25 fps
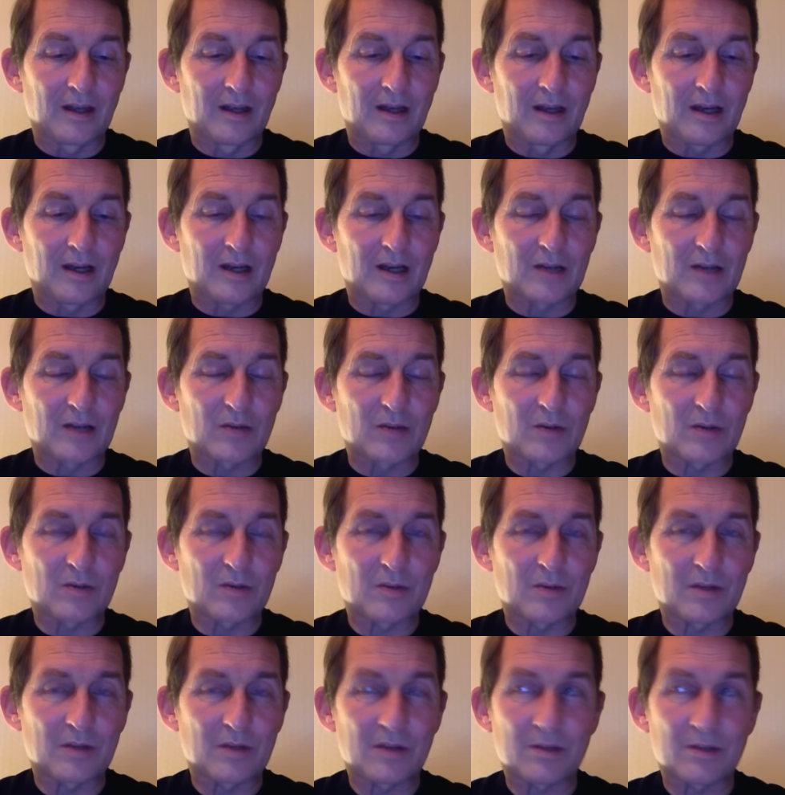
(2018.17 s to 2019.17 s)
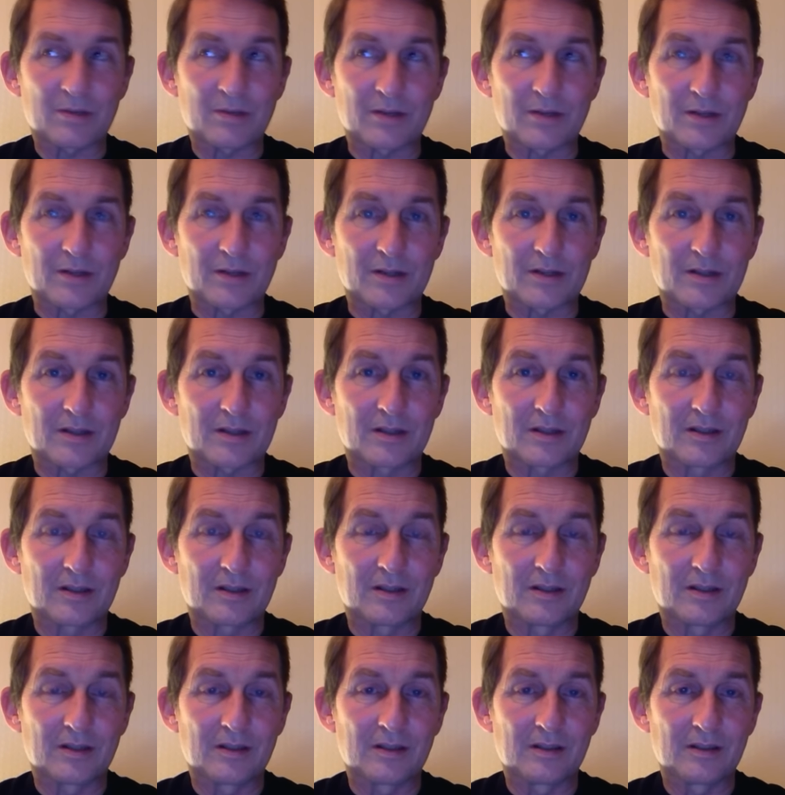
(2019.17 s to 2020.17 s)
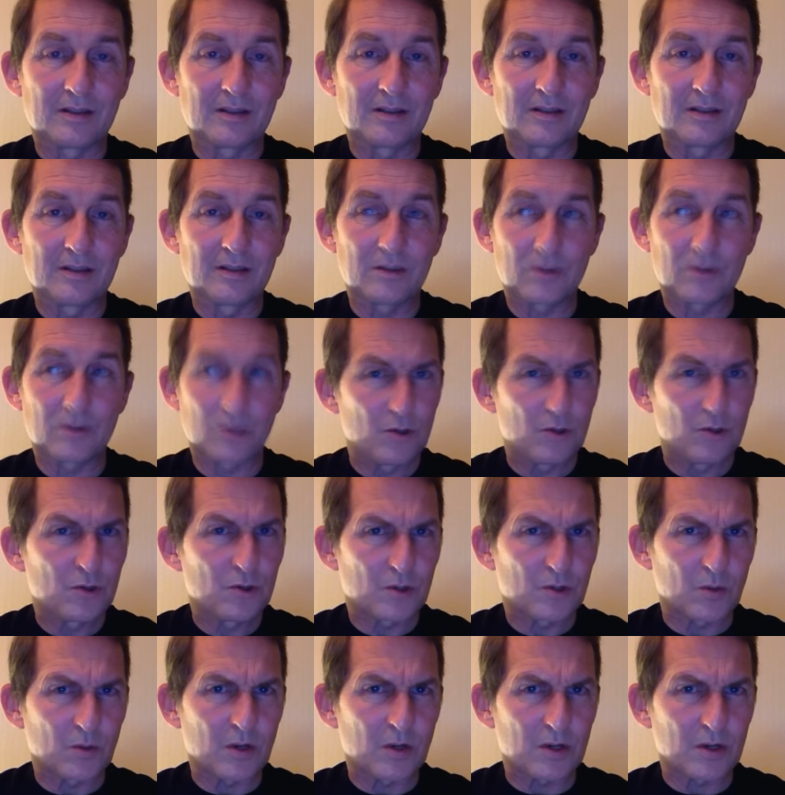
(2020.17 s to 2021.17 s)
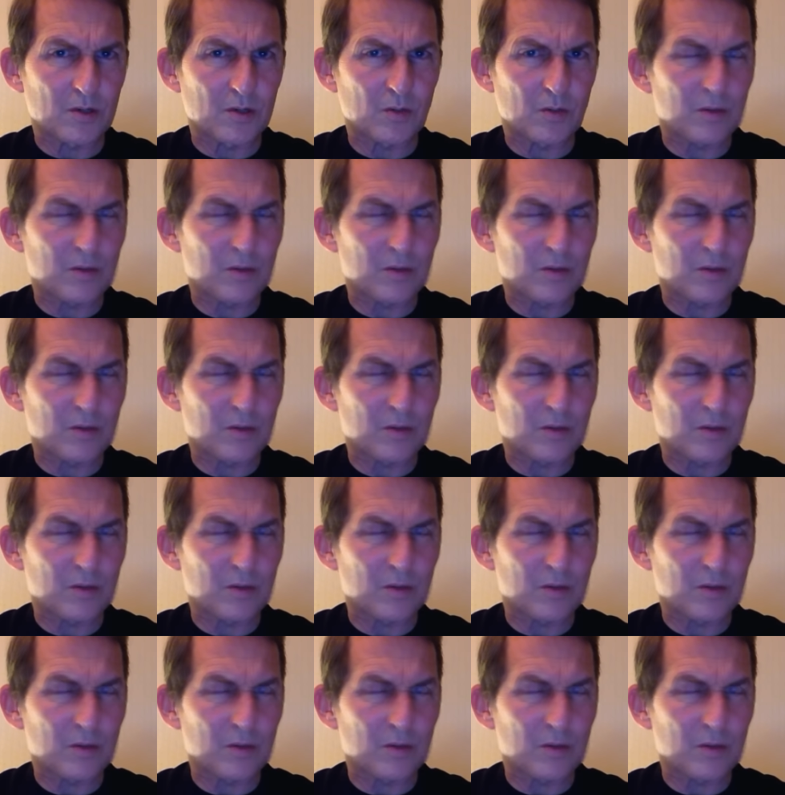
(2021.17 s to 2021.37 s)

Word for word: as was my other brothers. This was news to us.